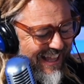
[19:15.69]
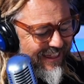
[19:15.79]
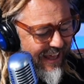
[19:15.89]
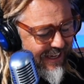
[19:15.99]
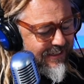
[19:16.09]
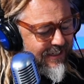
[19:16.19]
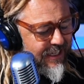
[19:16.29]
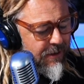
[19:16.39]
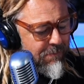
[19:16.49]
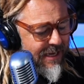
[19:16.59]
Light
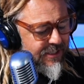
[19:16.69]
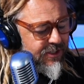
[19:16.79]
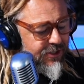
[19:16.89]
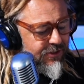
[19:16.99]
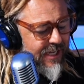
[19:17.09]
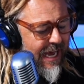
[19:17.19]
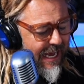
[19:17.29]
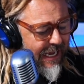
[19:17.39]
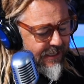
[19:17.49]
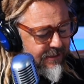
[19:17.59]
in a messenger's
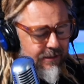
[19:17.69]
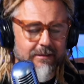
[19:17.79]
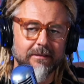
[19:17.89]
eyes.